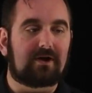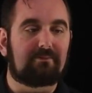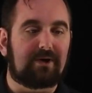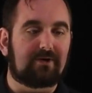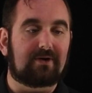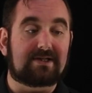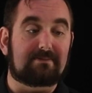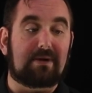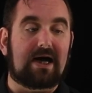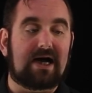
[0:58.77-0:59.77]
a computer is
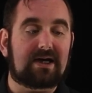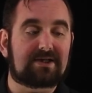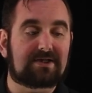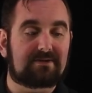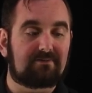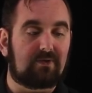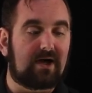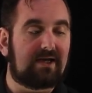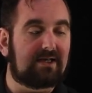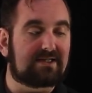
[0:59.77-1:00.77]
a box,
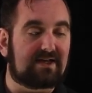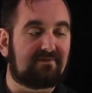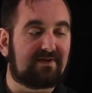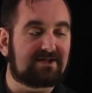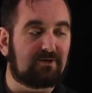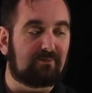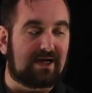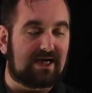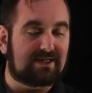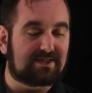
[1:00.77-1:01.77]
right? It's a physical
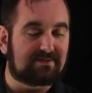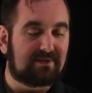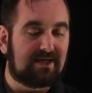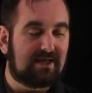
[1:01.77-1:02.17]
box.